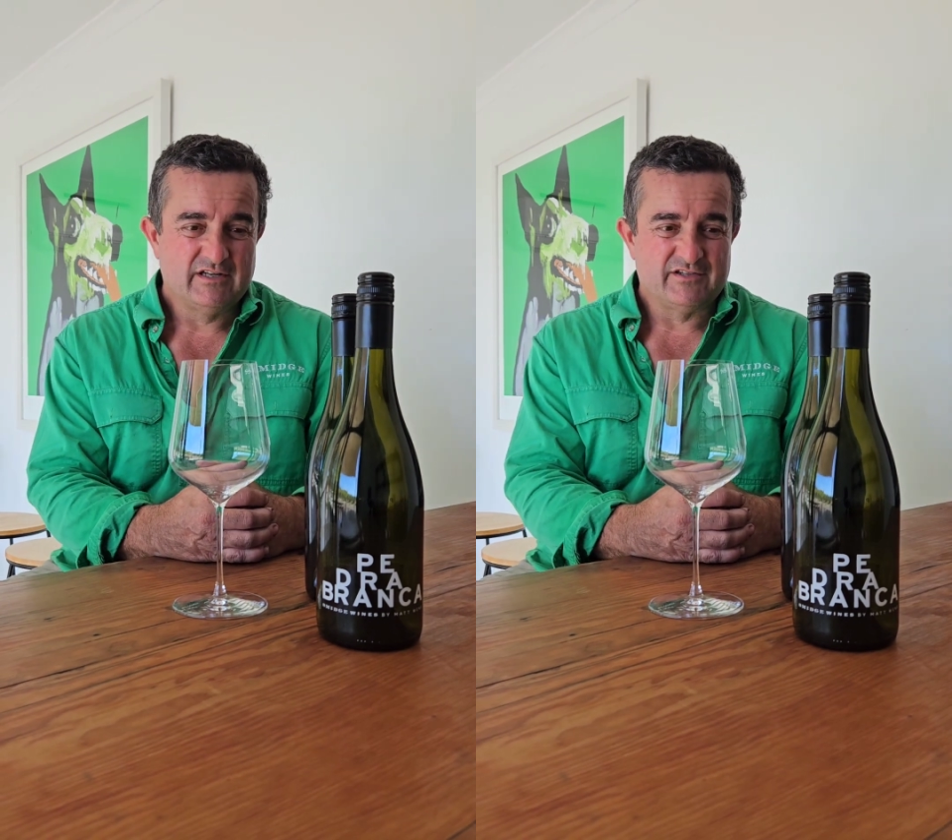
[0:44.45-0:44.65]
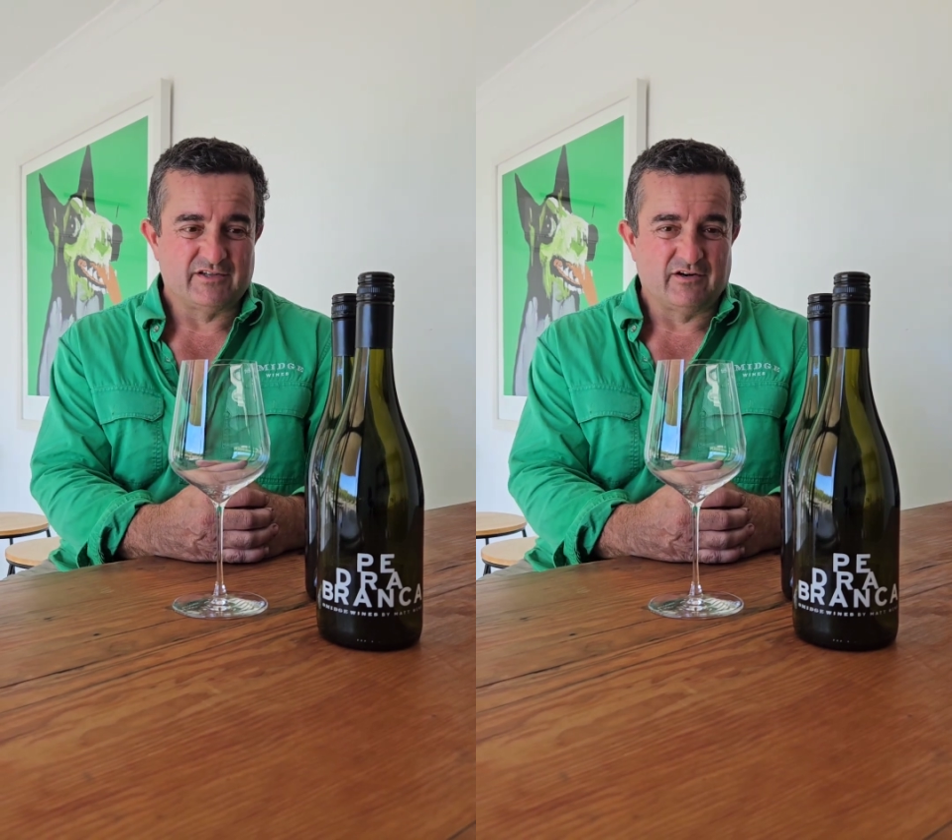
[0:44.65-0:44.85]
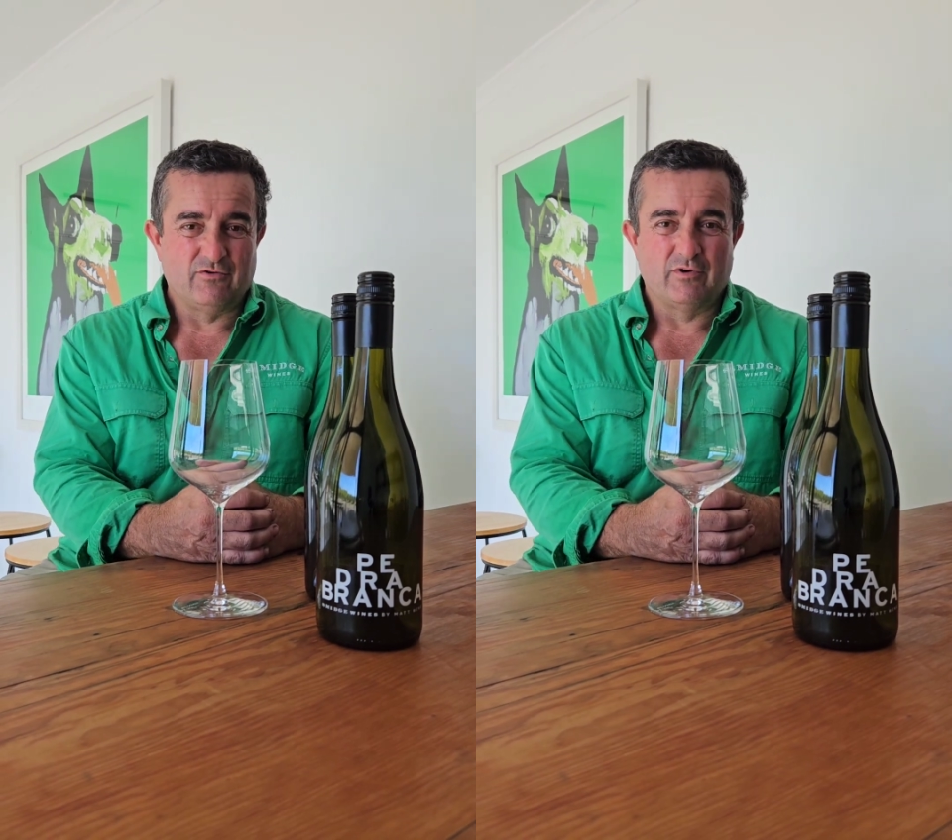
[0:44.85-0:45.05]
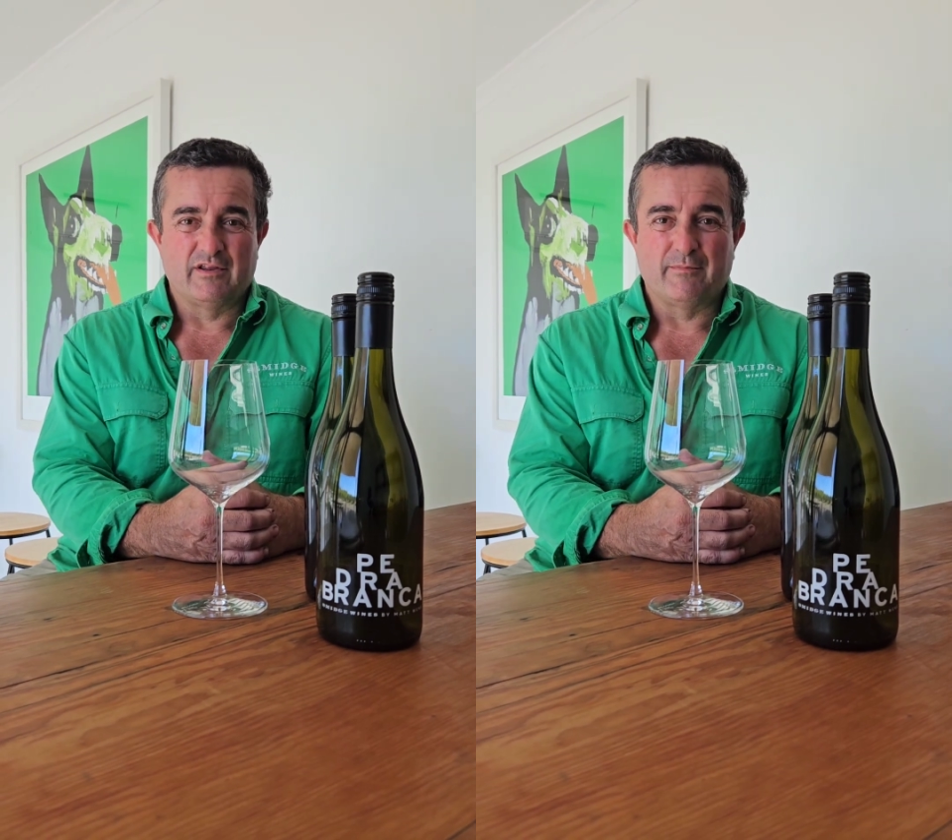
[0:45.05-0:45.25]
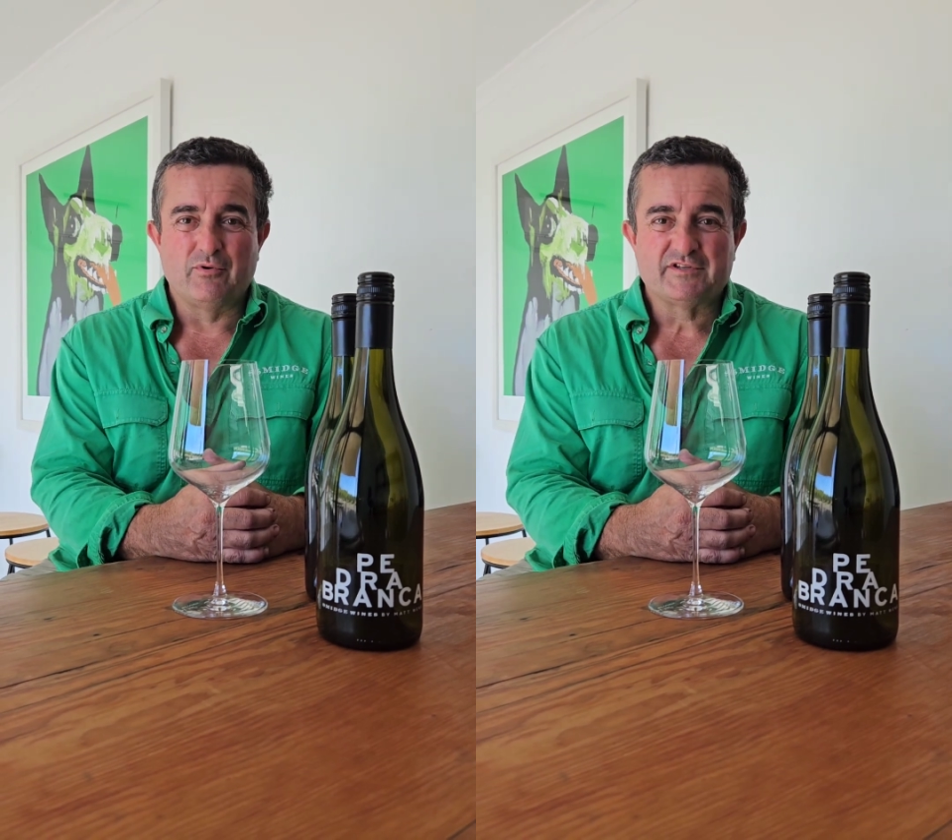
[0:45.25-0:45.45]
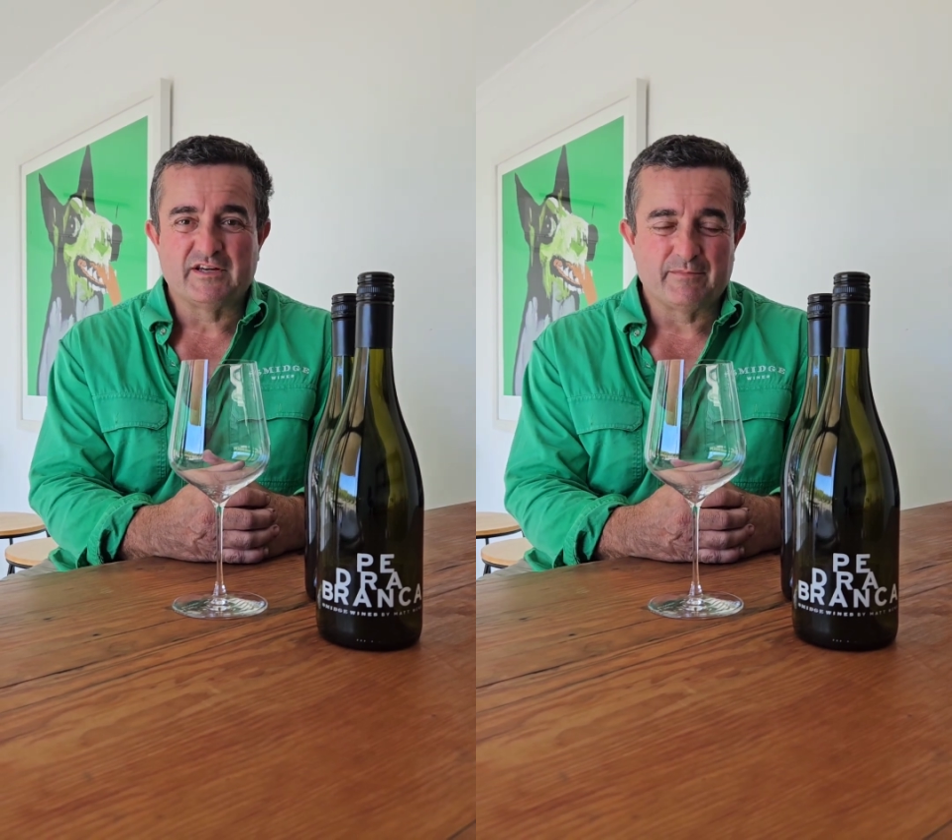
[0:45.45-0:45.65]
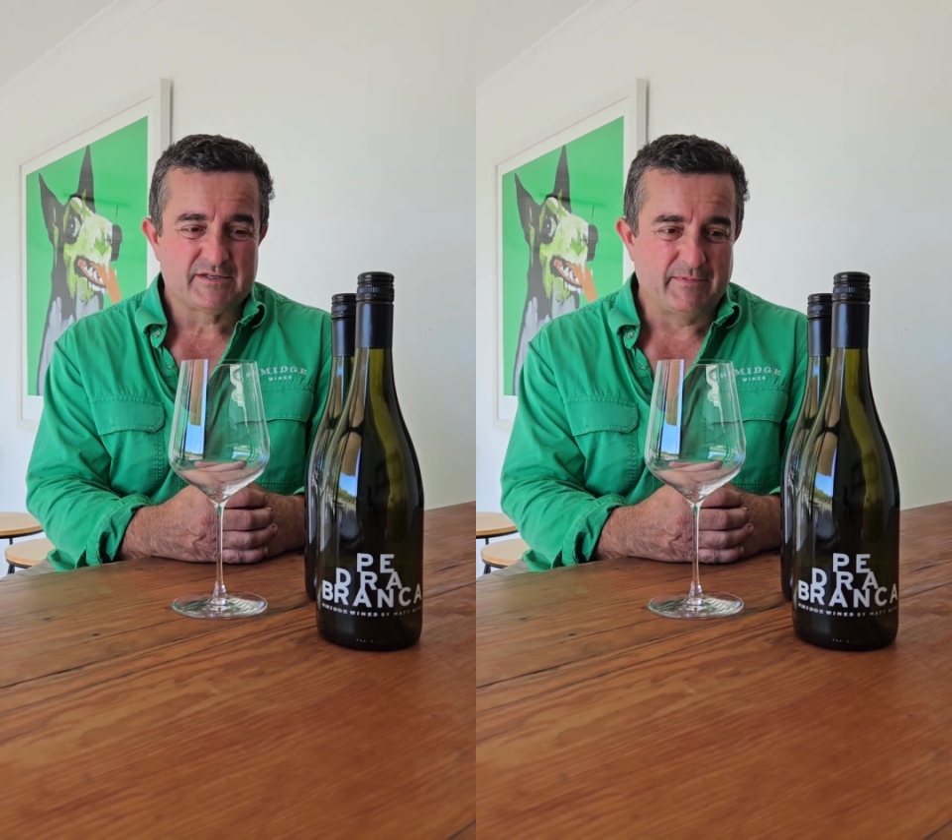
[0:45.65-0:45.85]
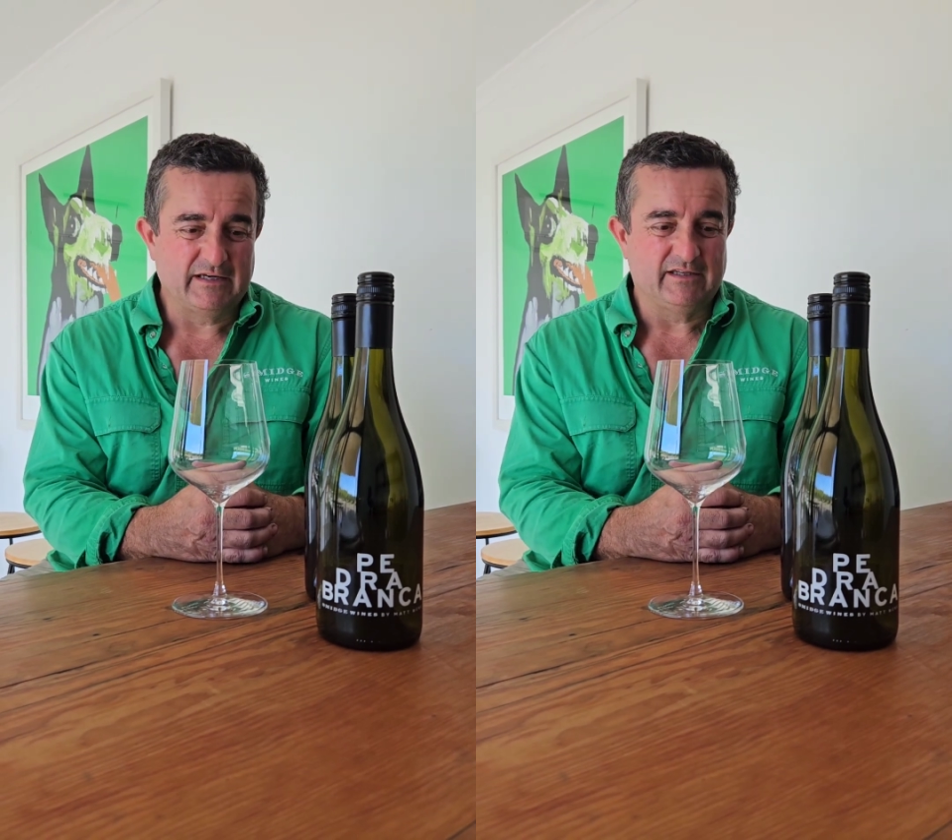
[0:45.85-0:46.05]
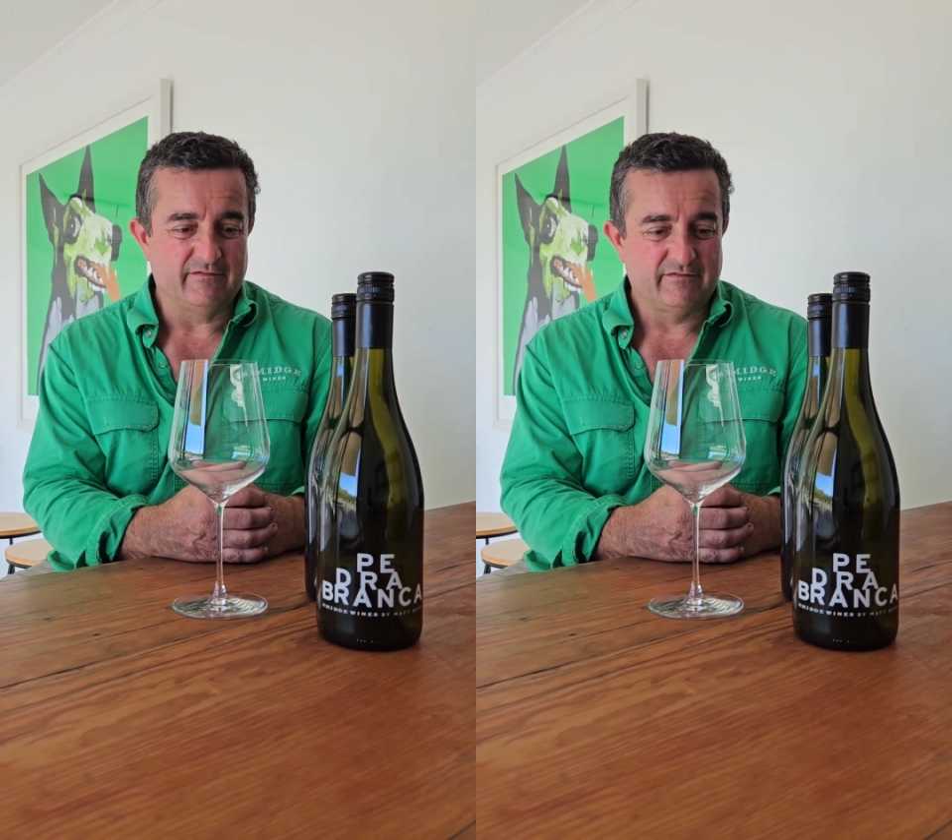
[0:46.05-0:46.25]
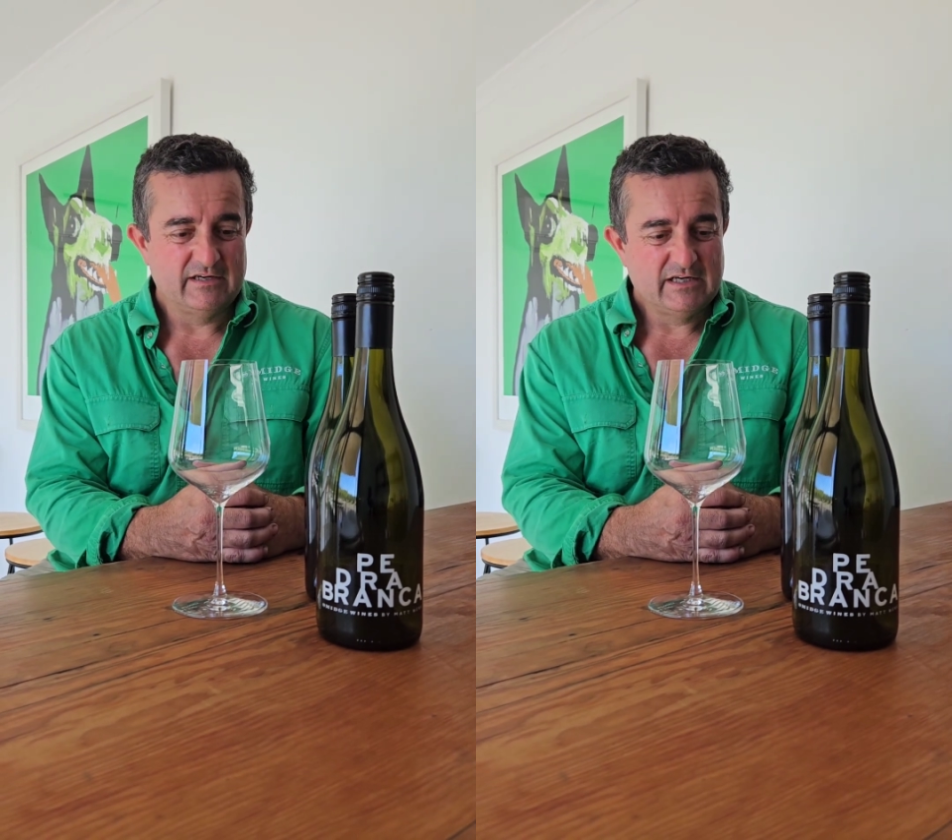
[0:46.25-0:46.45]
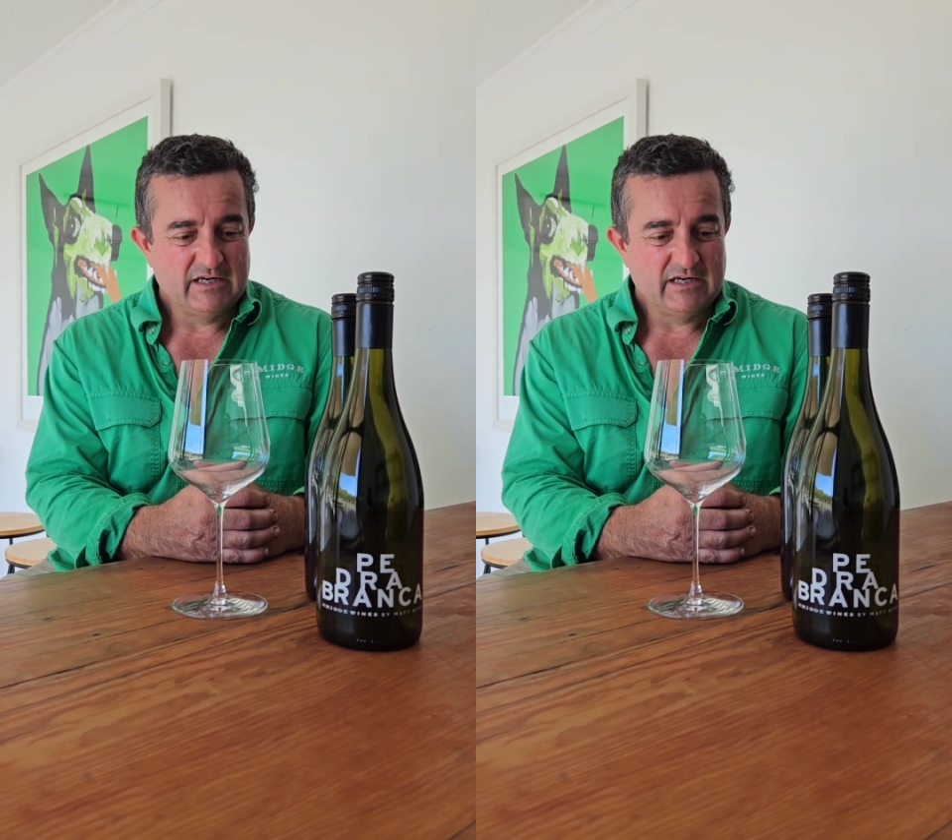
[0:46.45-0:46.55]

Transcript: so that puts it in perspective.